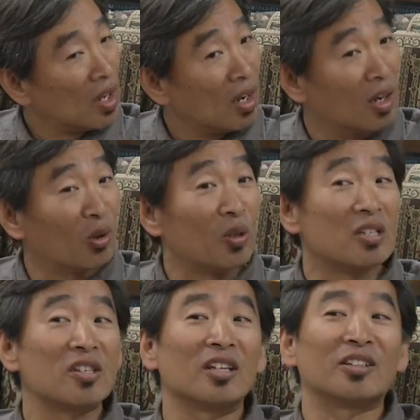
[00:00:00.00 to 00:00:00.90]
How
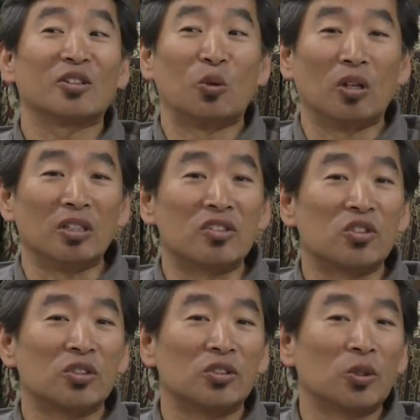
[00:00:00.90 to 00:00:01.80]
is it? Well, it's
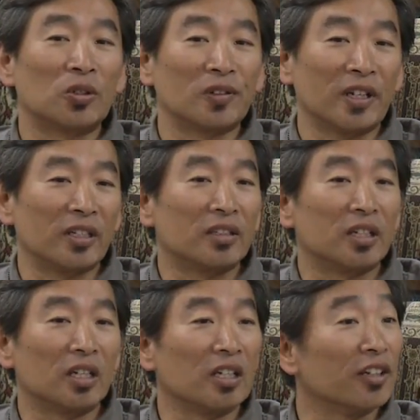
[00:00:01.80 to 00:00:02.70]
sort of like
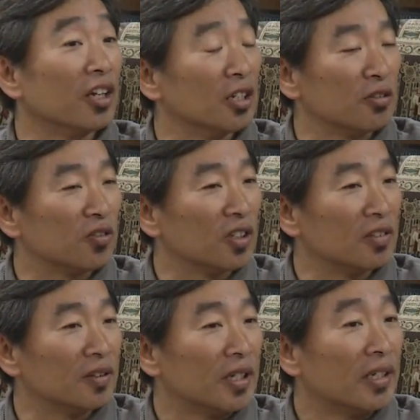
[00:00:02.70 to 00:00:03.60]
taking a knife
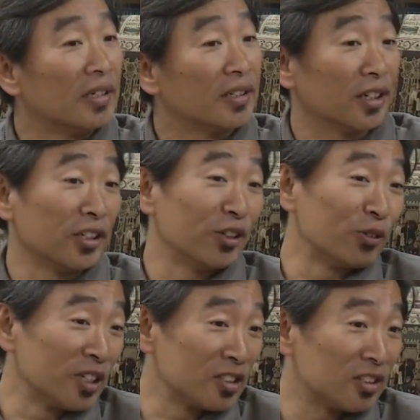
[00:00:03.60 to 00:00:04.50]
and cutting your
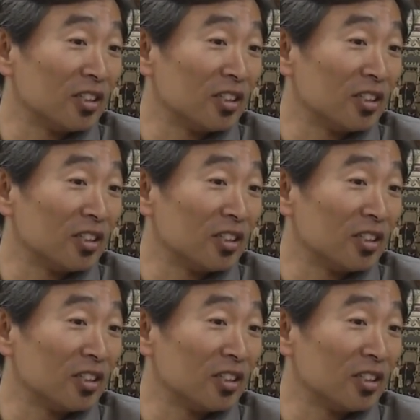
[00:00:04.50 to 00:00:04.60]
wrist